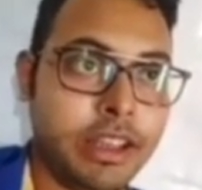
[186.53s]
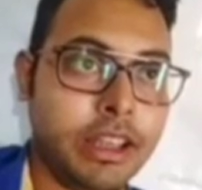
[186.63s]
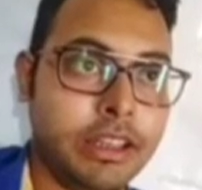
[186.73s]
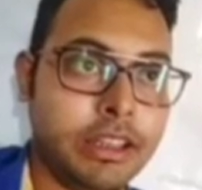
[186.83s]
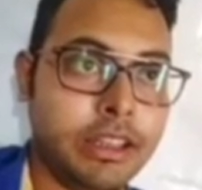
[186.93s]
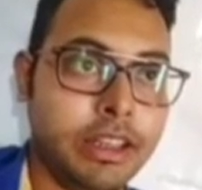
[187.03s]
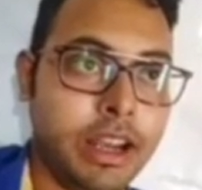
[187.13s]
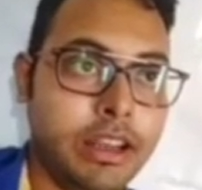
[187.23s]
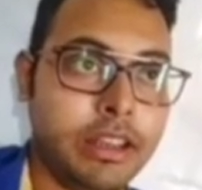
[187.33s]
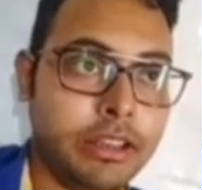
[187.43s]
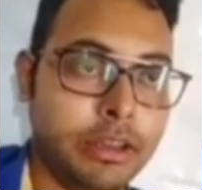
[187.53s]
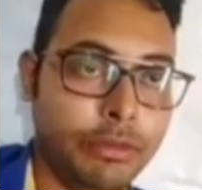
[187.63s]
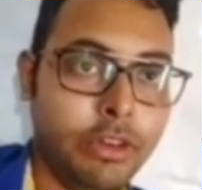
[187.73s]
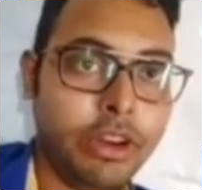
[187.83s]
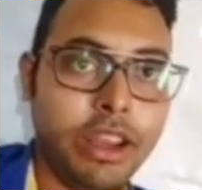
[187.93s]
This is linearly
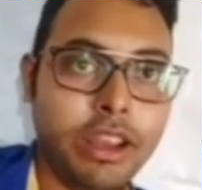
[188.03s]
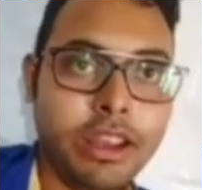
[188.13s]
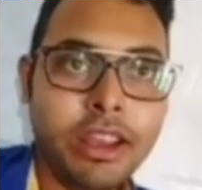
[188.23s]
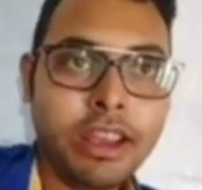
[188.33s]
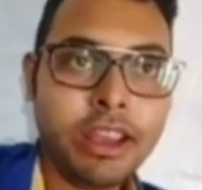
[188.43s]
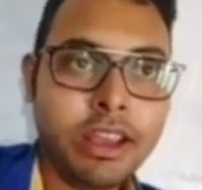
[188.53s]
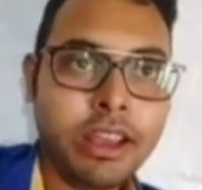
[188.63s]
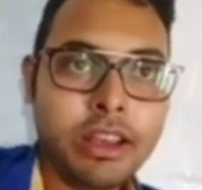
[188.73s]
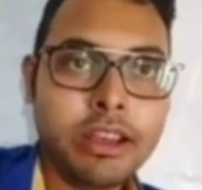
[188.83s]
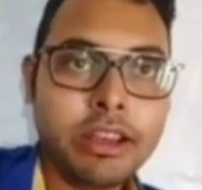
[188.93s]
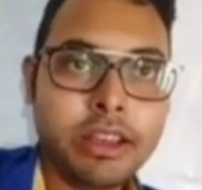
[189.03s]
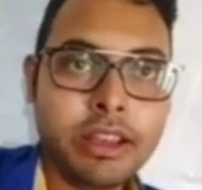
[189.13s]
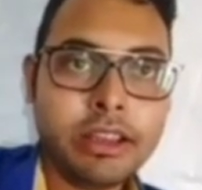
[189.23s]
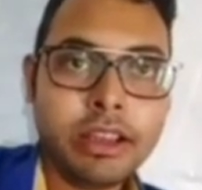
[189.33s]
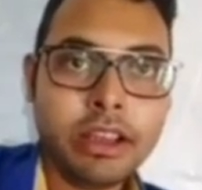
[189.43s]
distributed. Okay, this
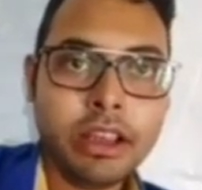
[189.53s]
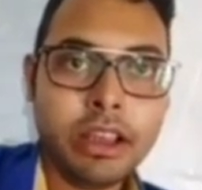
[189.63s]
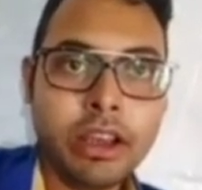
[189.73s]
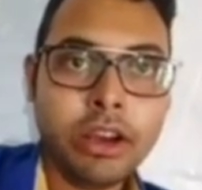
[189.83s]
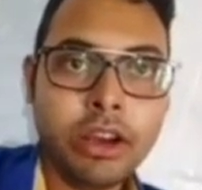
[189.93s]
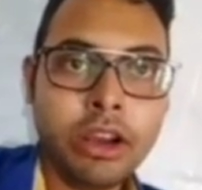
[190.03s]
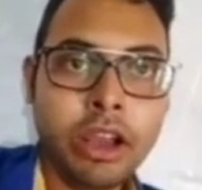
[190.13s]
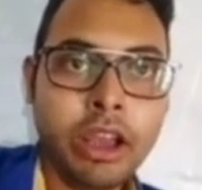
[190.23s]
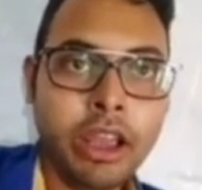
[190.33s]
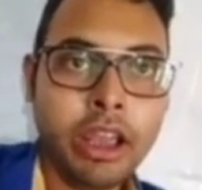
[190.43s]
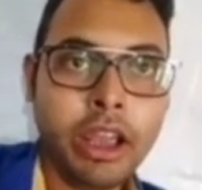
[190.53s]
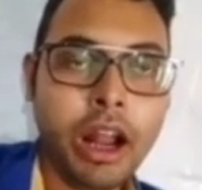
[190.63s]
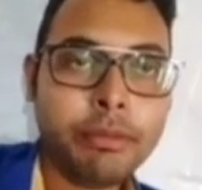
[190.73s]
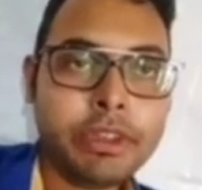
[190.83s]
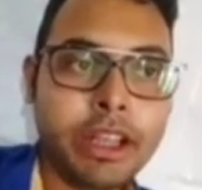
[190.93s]
is
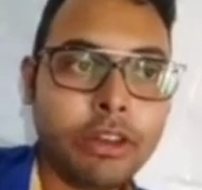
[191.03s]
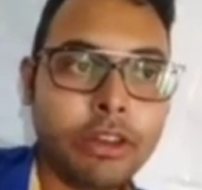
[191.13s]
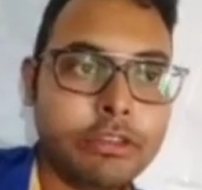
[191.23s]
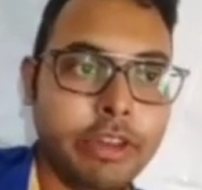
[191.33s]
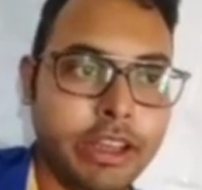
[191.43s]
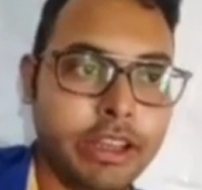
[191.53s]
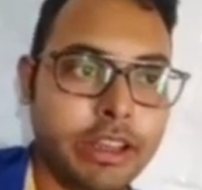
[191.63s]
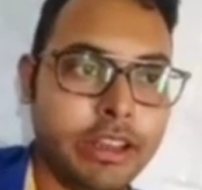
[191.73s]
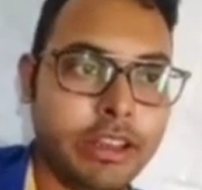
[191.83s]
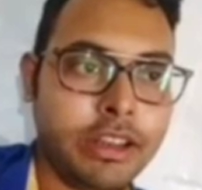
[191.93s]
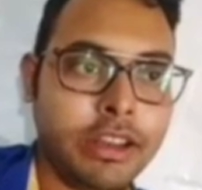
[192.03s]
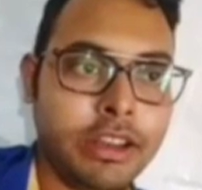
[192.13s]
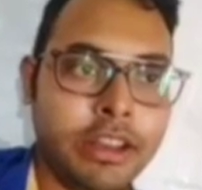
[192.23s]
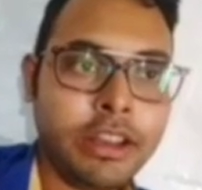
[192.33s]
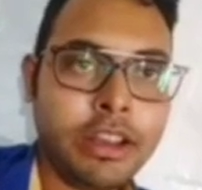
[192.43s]
Hermitian conjugate.
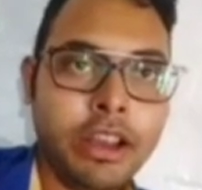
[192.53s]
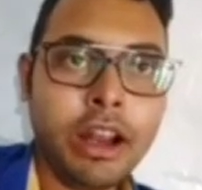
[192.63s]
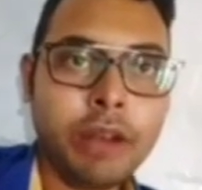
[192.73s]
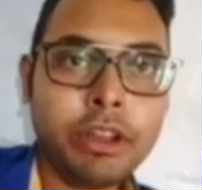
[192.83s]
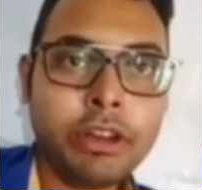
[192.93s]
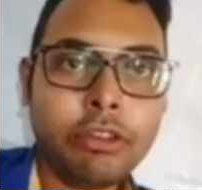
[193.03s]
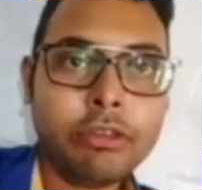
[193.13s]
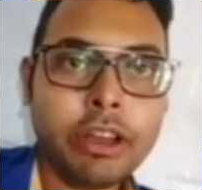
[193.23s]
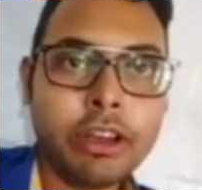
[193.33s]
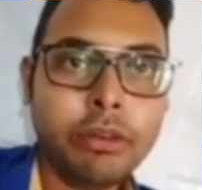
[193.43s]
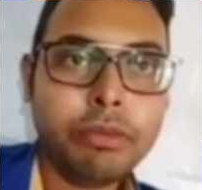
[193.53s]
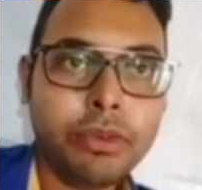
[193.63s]
Hermitian conjugate of